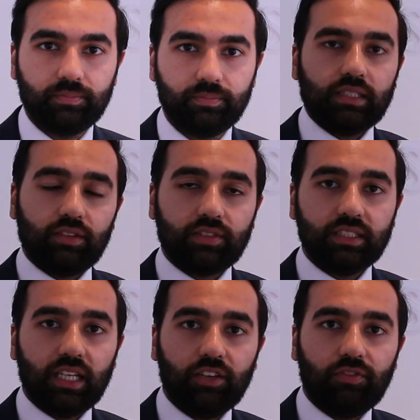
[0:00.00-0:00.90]

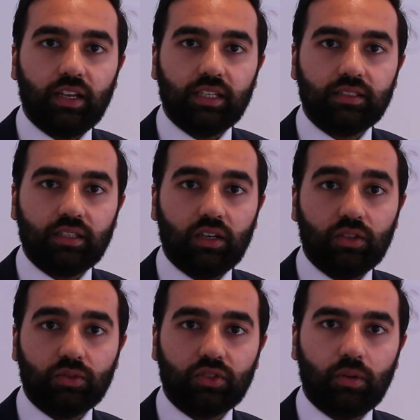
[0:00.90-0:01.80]
Self-contained flats are
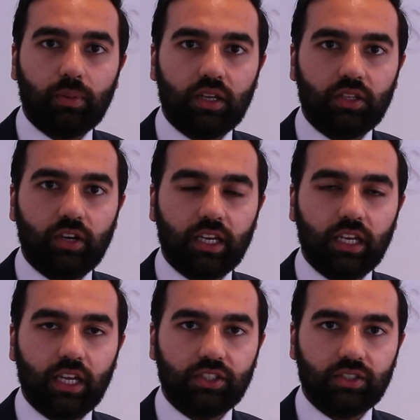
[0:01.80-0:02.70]
also a part of the
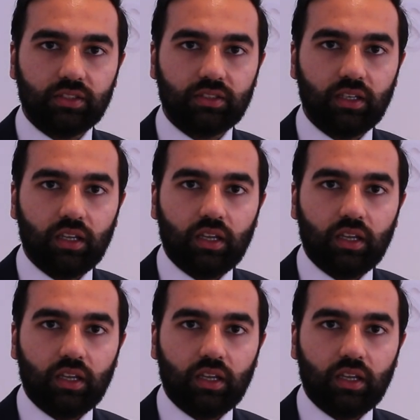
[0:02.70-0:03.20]
regulations.